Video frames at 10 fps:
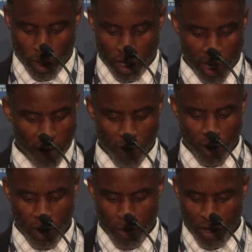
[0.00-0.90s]
Never
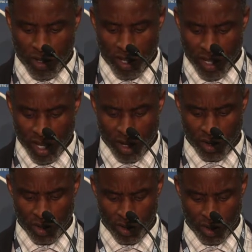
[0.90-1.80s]
in a million
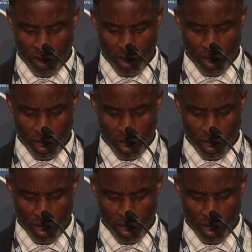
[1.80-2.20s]
years